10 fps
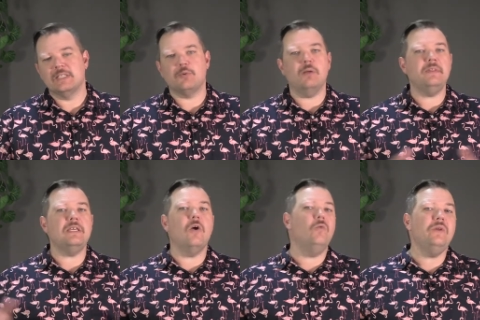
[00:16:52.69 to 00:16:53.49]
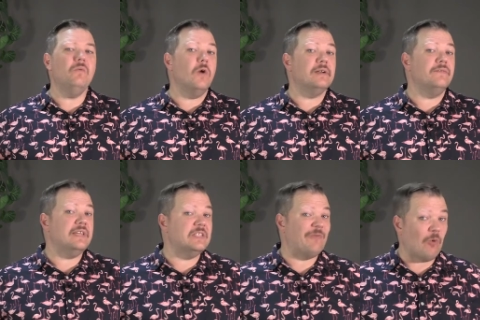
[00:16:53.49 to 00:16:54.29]
probably the only one of
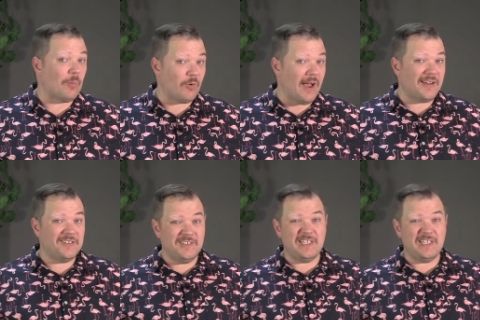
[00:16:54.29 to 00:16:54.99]
these four practices